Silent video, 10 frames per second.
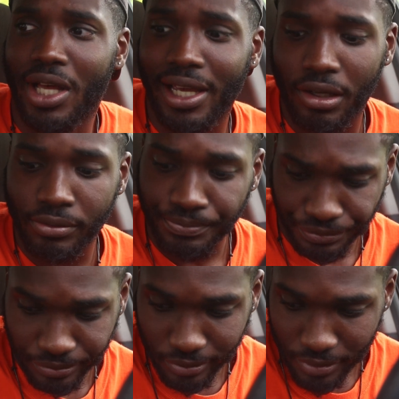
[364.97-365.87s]
Like,
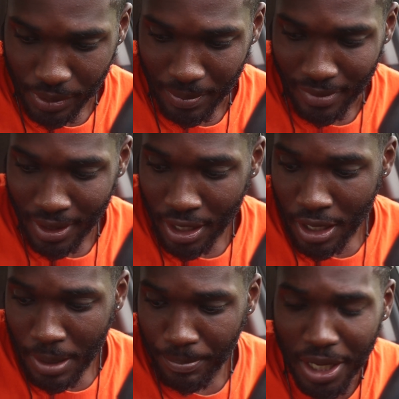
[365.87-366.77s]

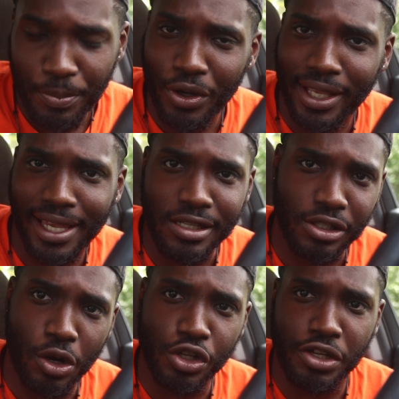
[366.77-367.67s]
people in
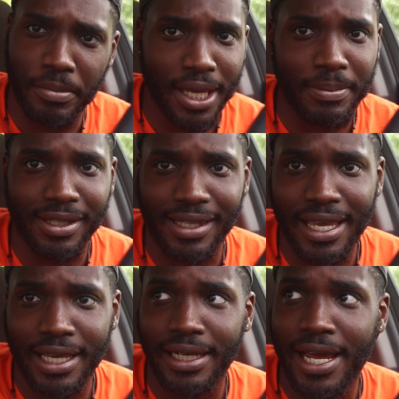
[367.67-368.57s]
cancel culture may be
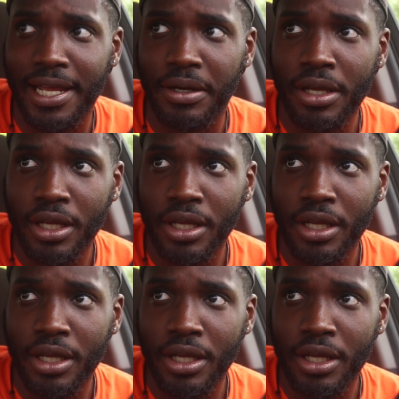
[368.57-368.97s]
thinking that